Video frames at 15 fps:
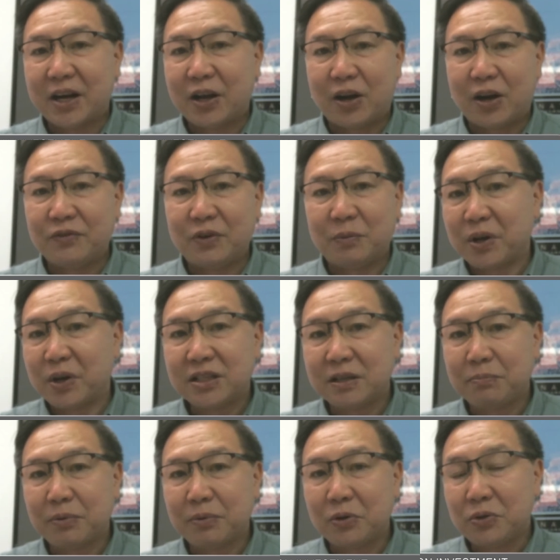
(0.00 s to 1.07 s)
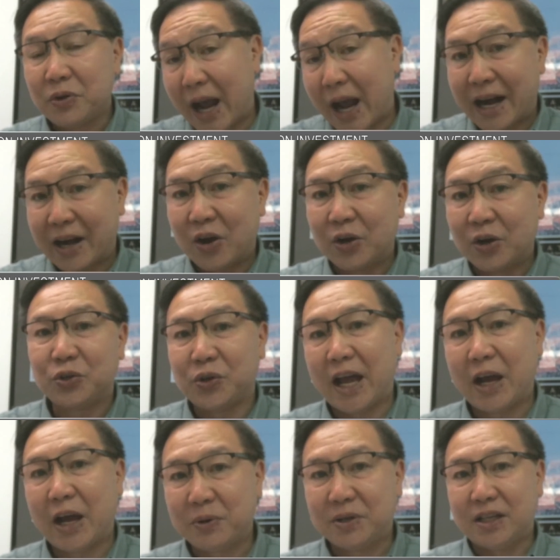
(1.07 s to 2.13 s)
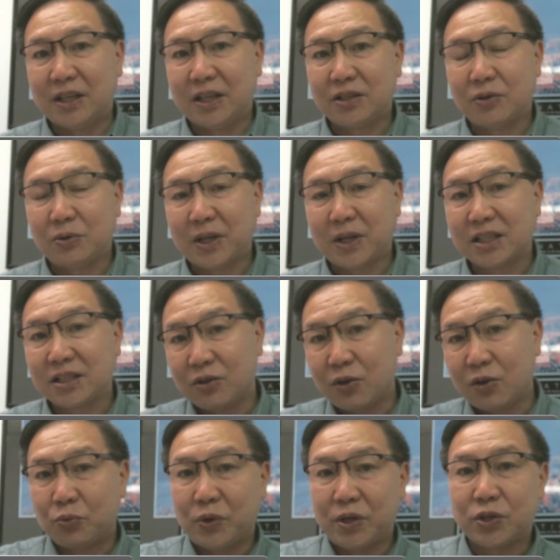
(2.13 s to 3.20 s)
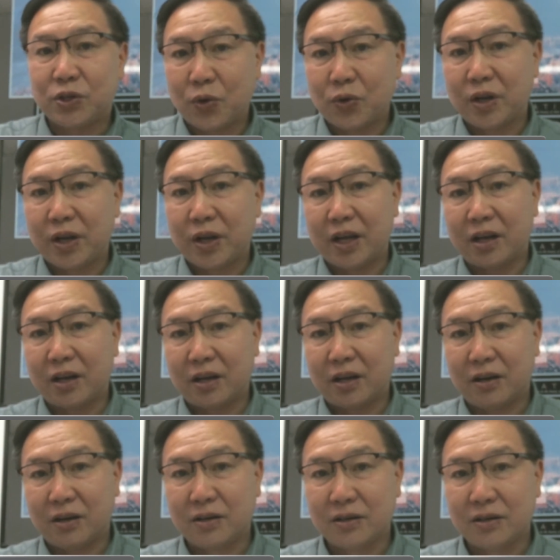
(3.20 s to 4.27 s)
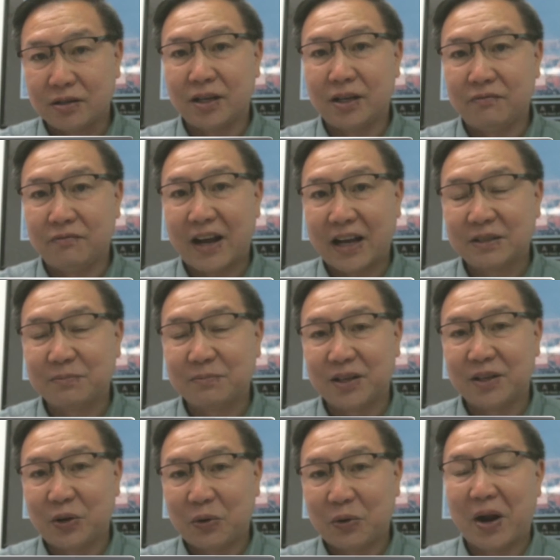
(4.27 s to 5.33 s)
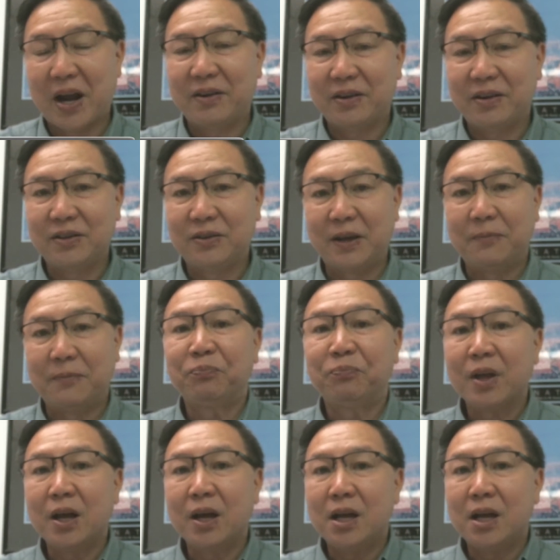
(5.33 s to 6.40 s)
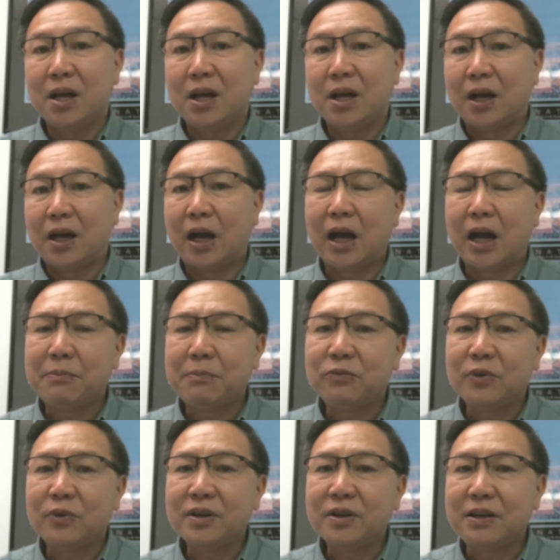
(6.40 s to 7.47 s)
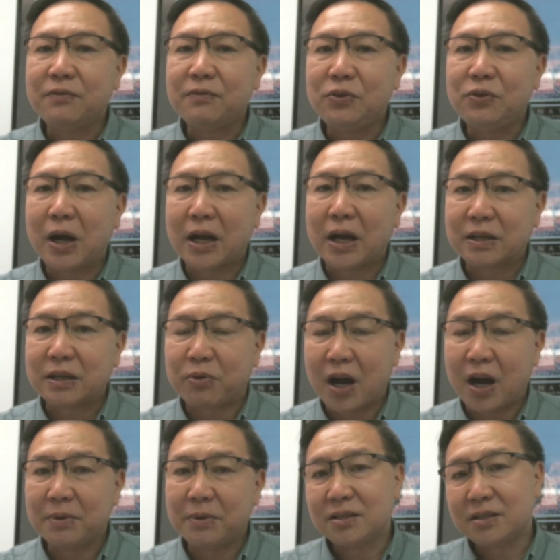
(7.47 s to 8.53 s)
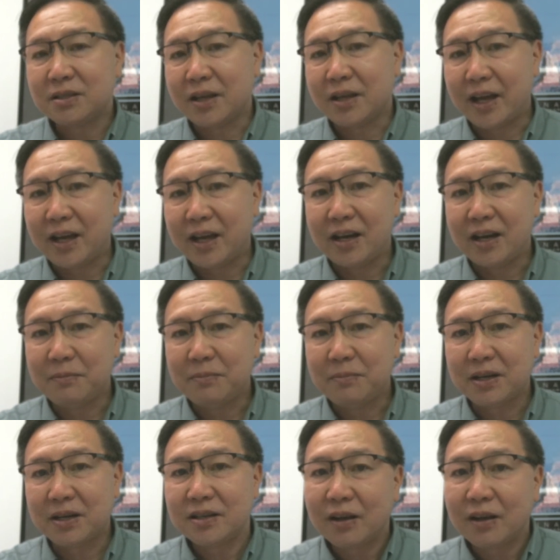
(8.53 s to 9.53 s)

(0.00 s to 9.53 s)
of your principal, you add on to your equity. So that's the return on investment, right? Okay. I'm going to give you, as a promise, a little bit